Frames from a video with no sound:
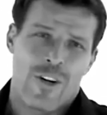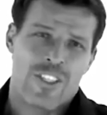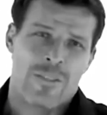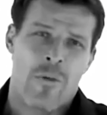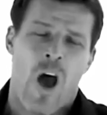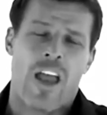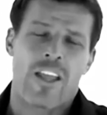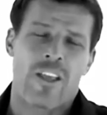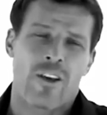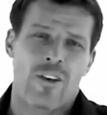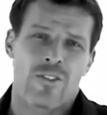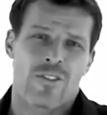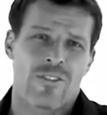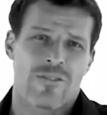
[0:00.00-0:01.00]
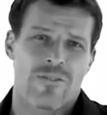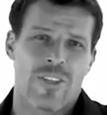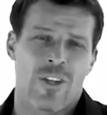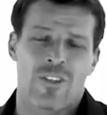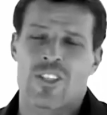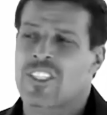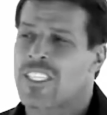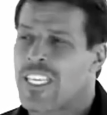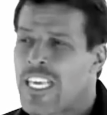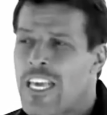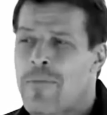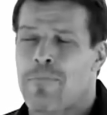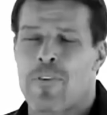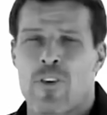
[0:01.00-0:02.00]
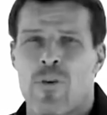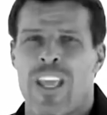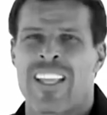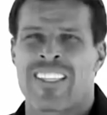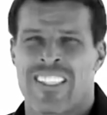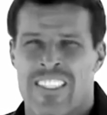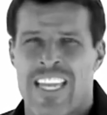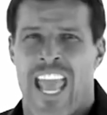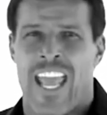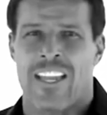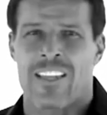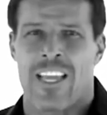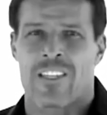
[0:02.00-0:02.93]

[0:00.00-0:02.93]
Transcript: some audios, just to keep you in state.